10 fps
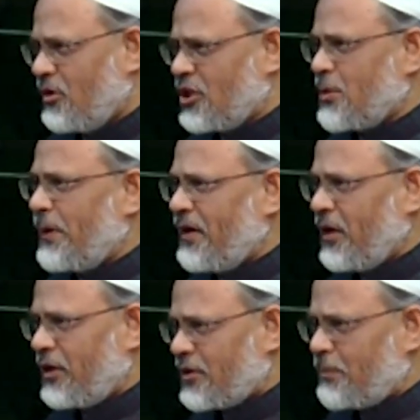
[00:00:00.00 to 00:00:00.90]
at the
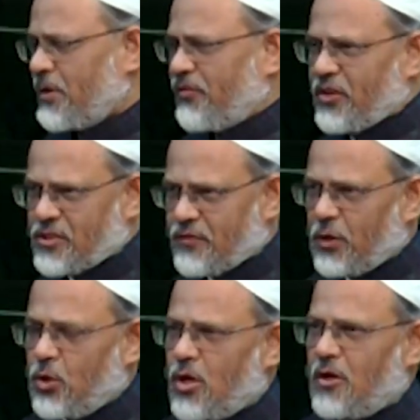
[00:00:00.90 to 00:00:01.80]
beginning, the preface of
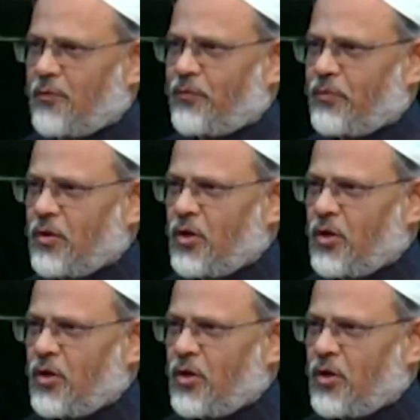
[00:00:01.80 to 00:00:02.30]
the Quran,